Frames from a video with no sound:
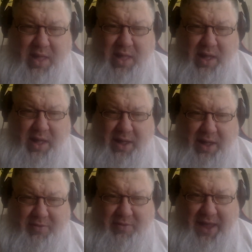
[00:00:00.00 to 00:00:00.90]

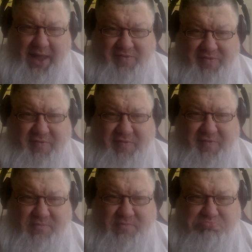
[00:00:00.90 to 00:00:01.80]
that's
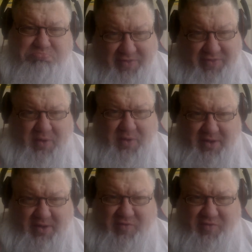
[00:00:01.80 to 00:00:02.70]
pretty
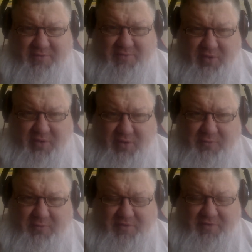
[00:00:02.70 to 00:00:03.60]
much the review for
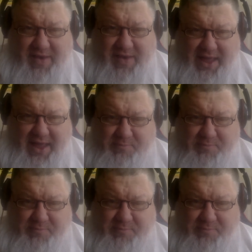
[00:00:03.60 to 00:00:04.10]
today.